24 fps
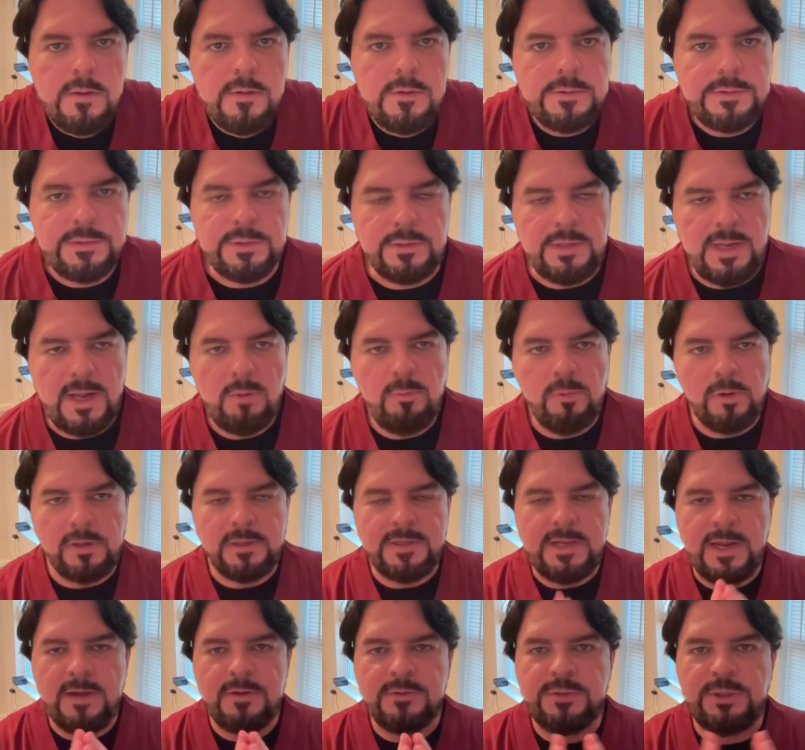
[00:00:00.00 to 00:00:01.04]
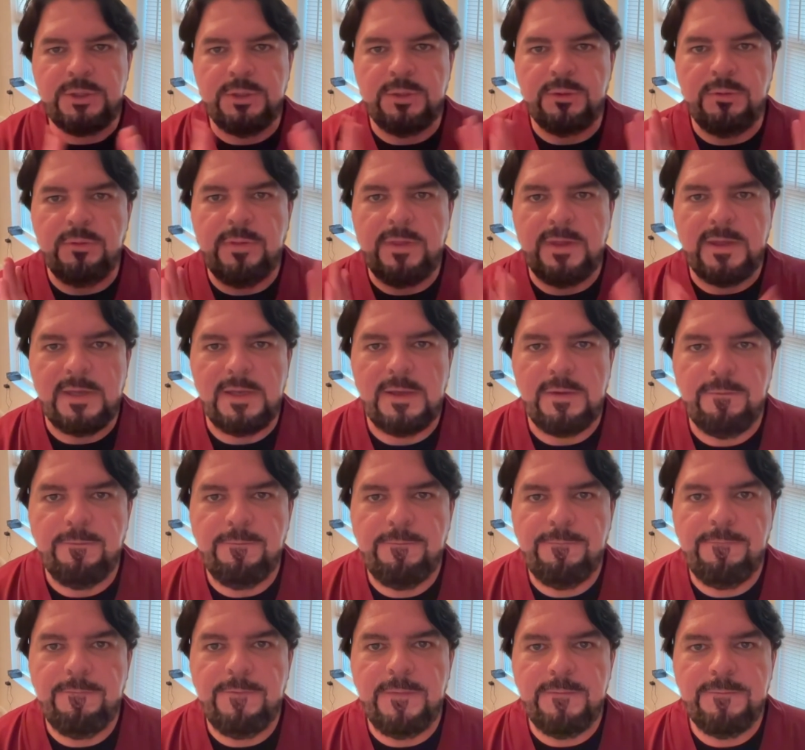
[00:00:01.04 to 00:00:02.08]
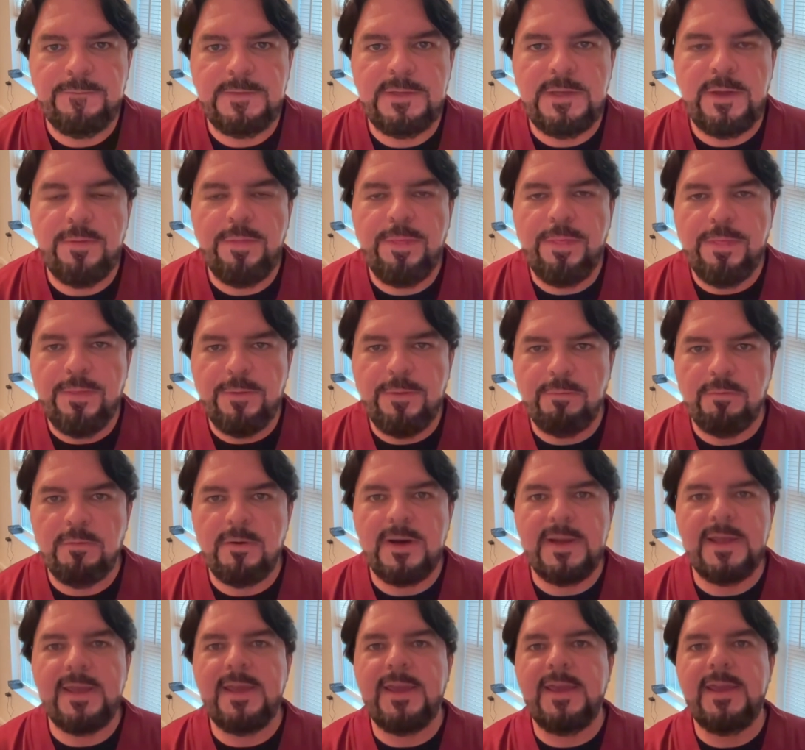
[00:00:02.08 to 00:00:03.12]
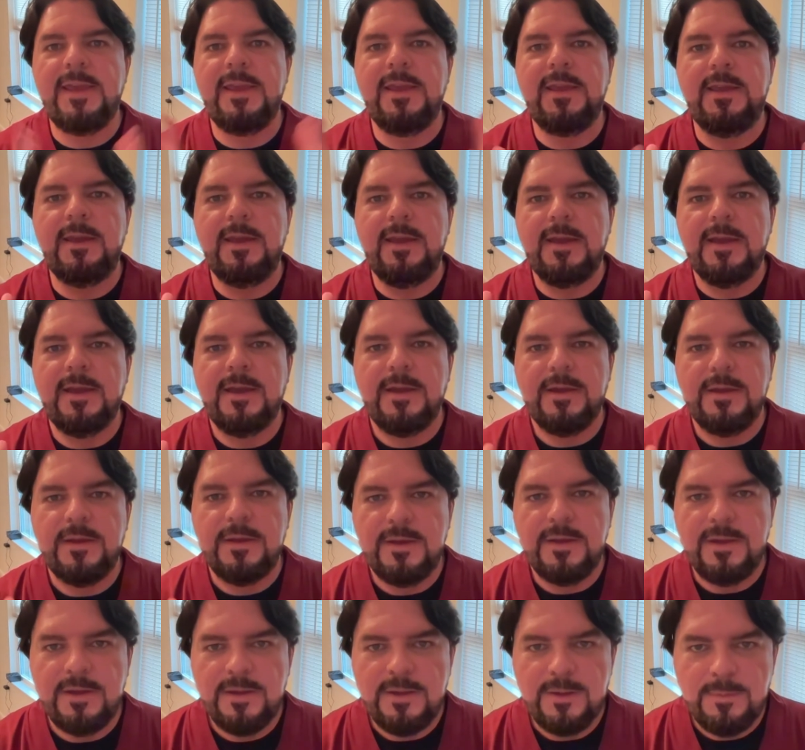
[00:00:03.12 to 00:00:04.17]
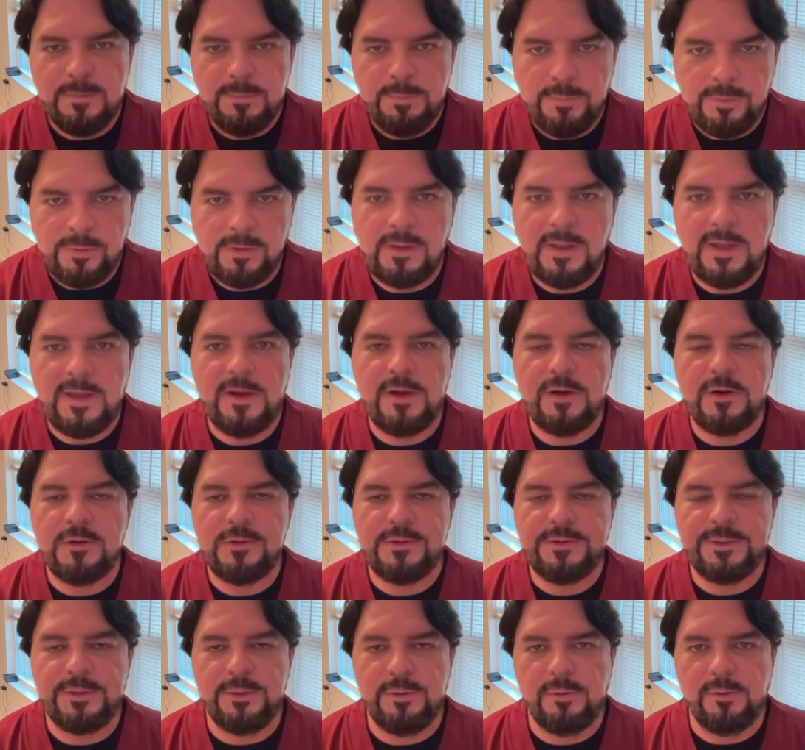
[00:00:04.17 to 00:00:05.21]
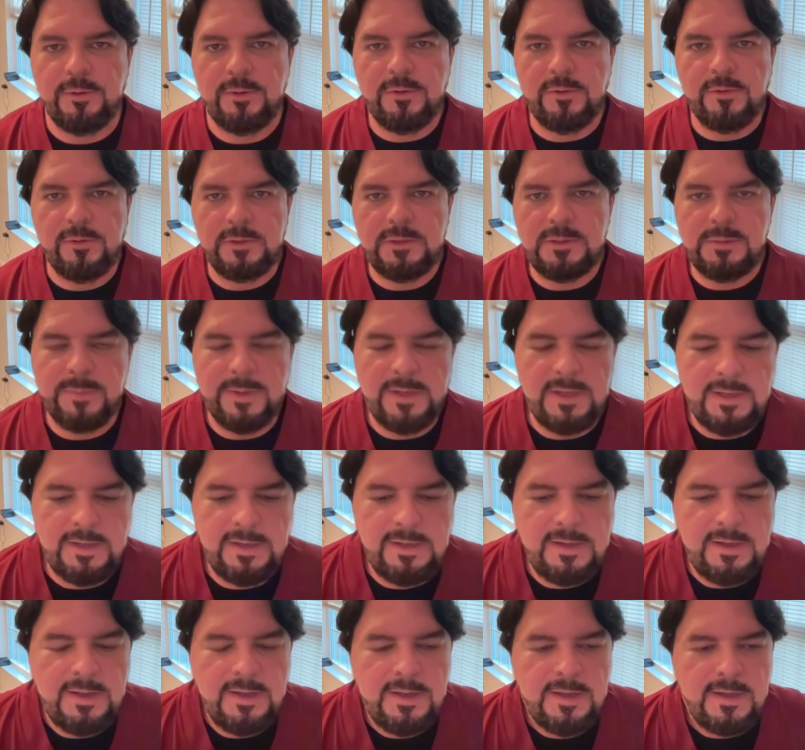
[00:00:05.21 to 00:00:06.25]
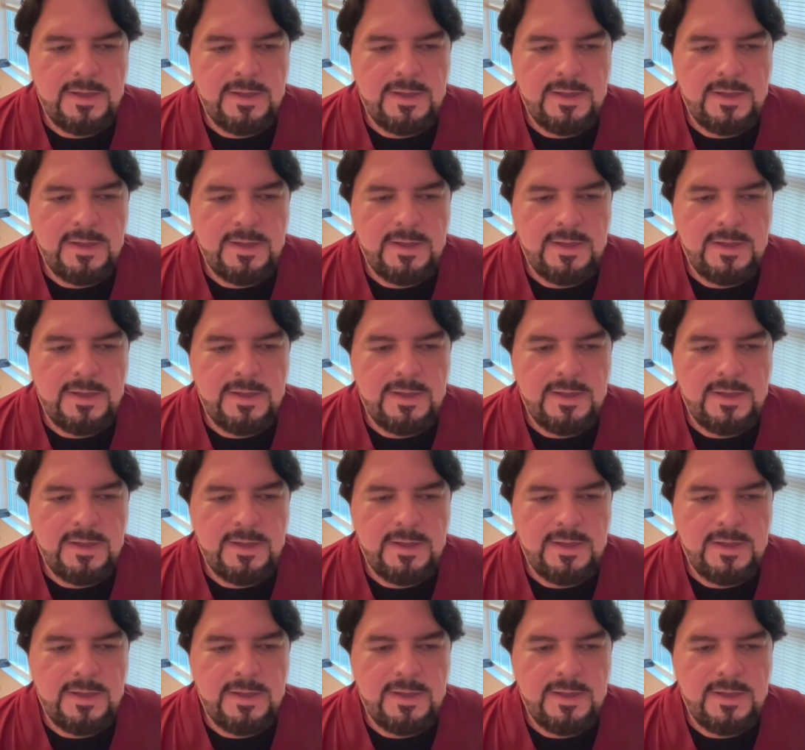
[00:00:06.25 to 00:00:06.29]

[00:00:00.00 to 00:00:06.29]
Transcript: So now we're down to the 53 players who are going to be